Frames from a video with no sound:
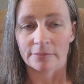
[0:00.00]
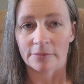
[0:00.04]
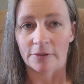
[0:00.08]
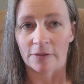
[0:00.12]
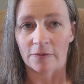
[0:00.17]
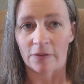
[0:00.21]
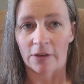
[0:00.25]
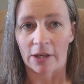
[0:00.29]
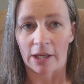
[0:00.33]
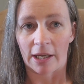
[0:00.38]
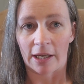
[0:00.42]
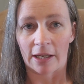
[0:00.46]

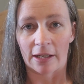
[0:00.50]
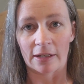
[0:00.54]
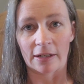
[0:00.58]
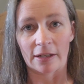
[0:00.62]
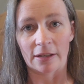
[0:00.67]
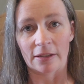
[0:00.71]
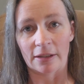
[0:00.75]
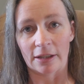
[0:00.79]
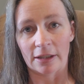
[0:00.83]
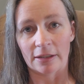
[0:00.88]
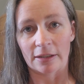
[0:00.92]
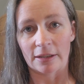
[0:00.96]
if I can,
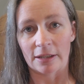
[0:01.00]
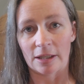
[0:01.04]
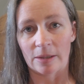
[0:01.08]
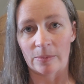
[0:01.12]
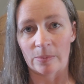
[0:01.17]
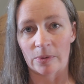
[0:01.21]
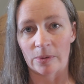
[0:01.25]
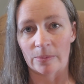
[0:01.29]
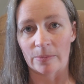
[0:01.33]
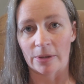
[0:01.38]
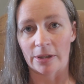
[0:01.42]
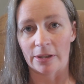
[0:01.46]
I'd like to
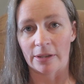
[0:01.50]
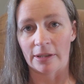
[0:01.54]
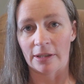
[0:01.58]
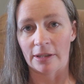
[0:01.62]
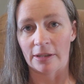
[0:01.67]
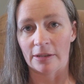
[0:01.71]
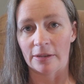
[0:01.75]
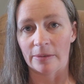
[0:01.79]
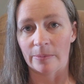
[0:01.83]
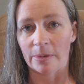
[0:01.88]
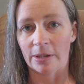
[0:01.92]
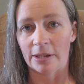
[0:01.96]
keep them on
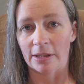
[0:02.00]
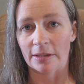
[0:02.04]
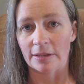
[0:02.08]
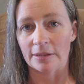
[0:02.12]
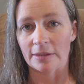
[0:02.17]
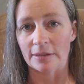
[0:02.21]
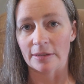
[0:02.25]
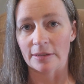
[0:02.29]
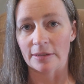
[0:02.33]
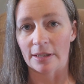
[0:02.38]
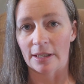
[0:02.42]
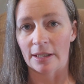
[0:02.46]
here
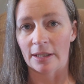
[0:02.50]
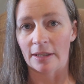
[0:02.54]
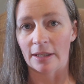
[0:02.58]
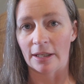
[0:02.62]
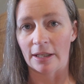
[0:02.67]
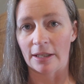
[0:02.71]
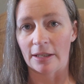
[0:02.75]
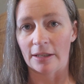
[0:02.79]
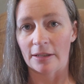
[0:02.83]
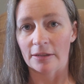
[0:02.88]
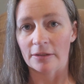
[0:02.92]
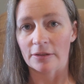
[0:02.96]
because I
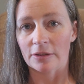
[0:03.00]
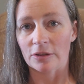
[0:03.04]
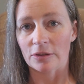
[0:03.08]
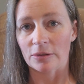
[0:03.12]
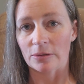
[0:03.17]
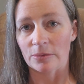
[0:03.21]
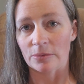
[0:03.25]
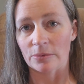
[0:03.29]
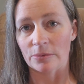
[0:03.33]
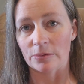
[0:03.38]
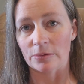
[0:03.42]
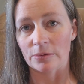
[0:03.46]
like
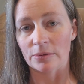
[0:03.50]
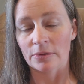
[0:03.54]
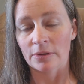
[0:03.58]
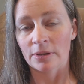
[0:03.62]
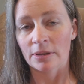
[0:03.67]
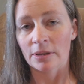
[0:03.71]
to